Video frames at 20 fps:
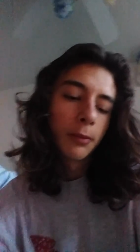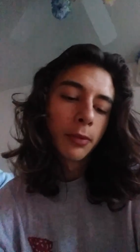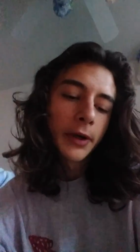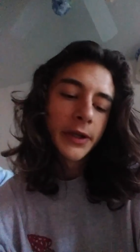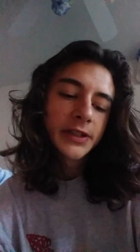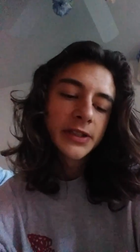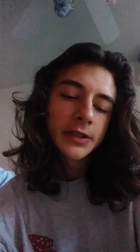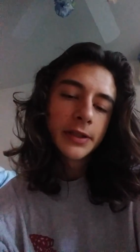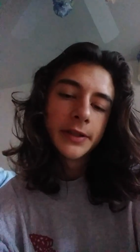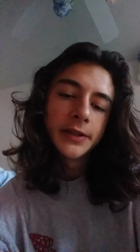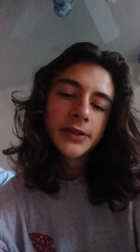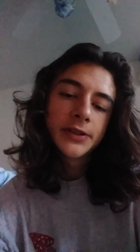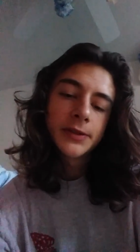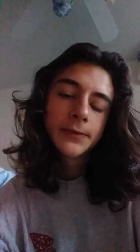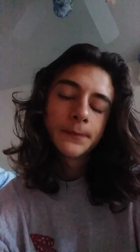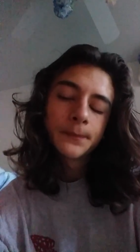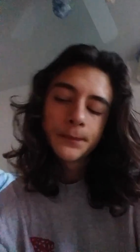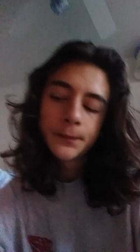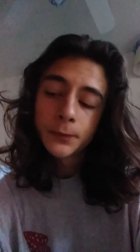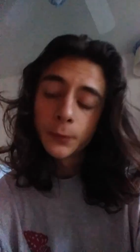bracelets
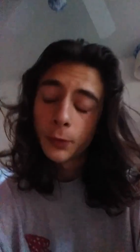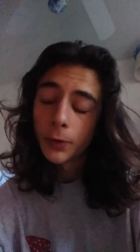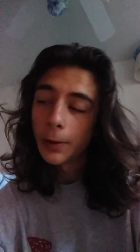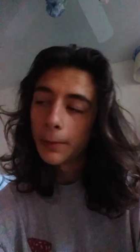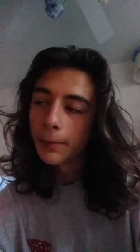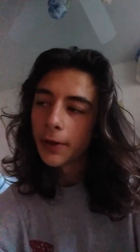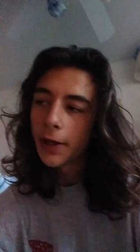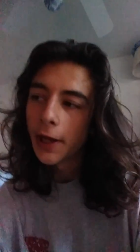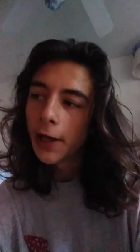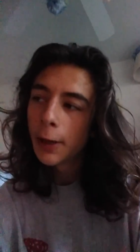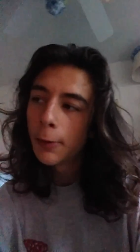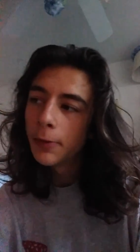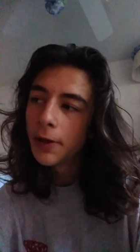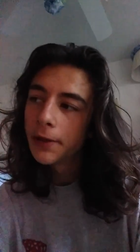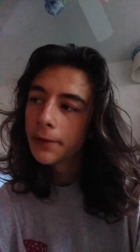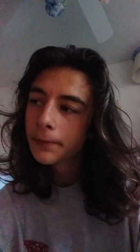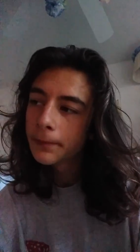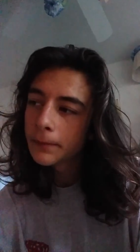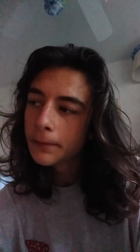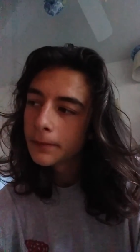when I'm
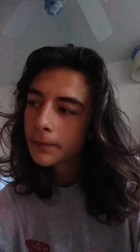gaming.